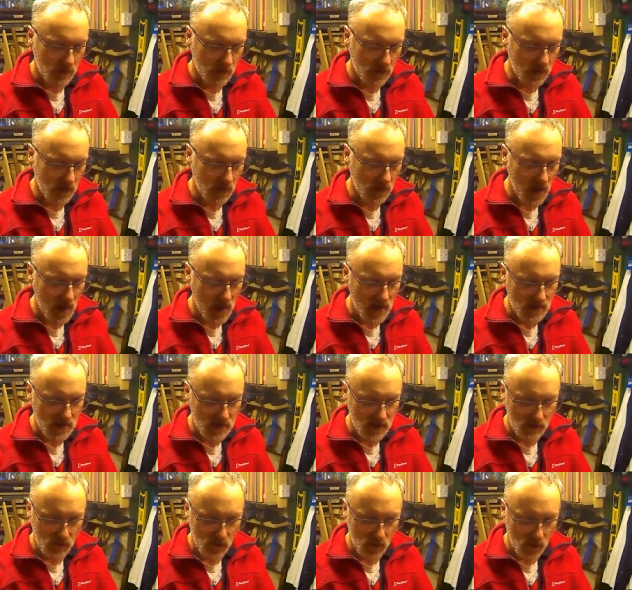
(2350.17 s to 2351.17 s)

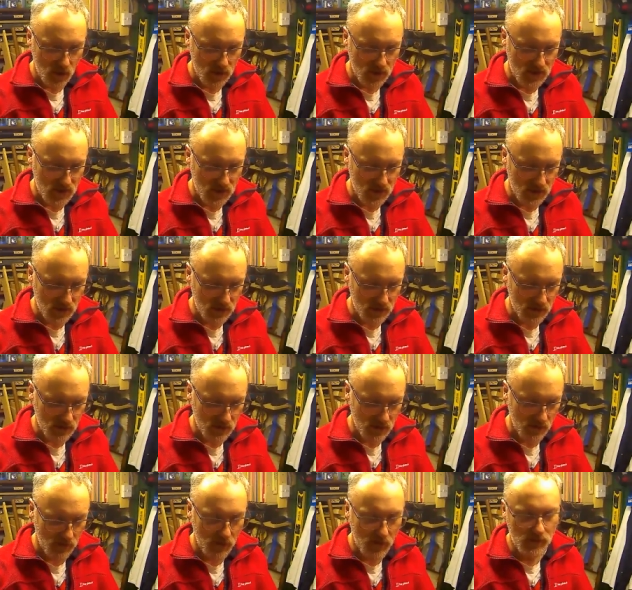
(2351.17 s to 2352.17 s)
18 watts
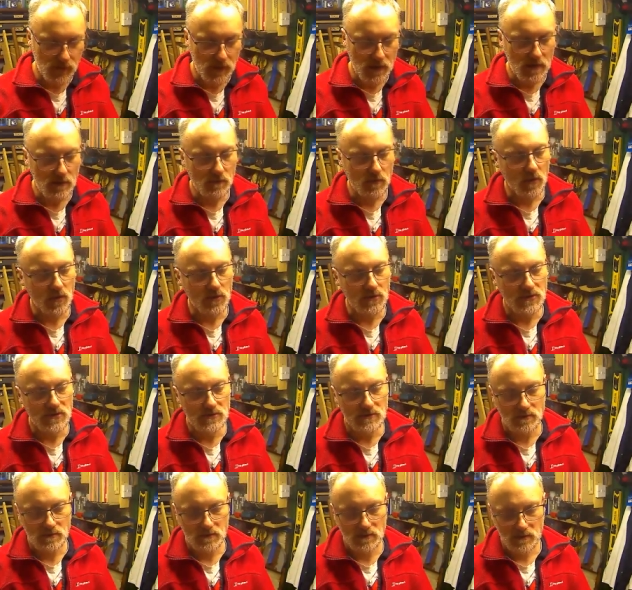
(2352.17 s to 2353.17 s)
and 15
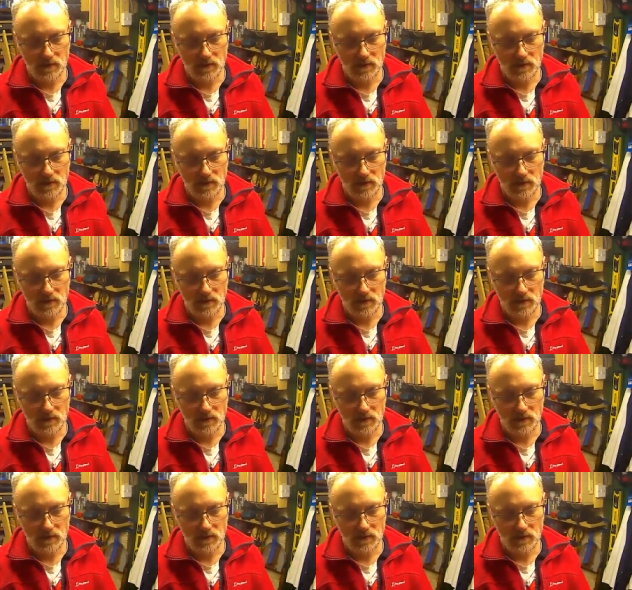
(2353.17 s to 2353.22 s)
watts.